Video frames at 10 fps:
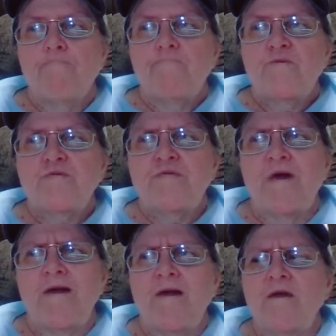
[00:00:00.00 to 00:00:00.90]

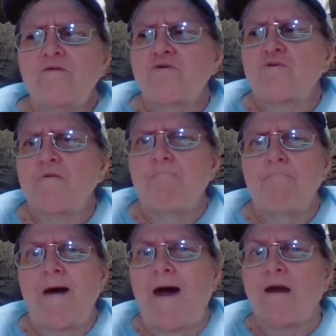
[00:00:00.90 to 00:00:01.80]
say, to the
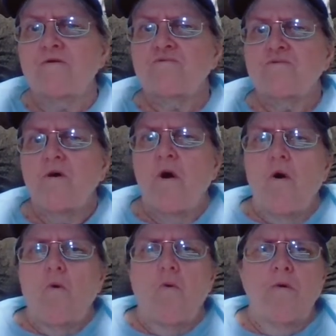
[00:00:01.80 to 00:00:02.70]
max
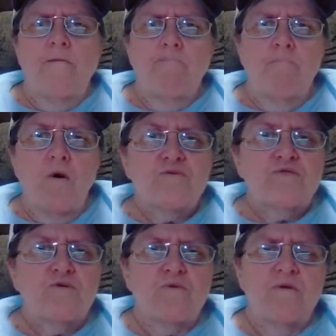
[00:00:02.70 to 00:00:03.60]
or the most
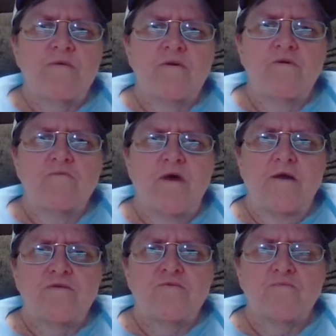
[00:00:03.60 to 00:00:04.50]
degree that you'd
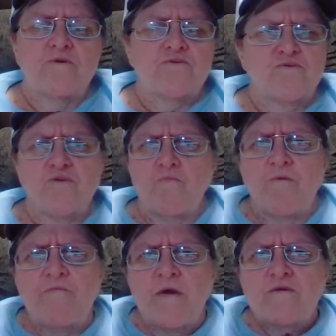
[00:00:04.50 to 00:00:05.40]
like to, because there's no
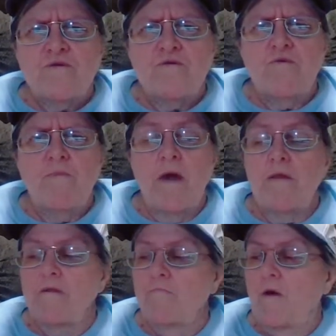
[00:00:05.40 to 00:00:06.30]
perfection in
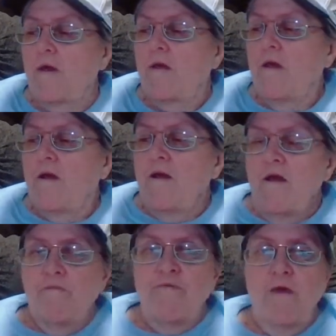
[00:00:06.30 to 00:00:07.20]
humanity, but
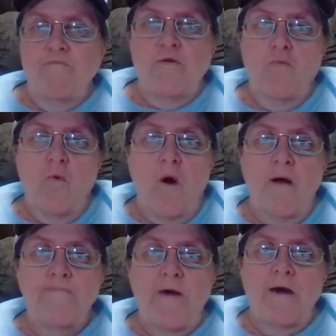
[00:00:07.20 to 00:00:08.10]
if you
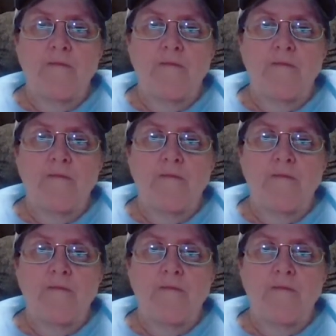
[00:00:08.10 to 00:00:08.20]
want that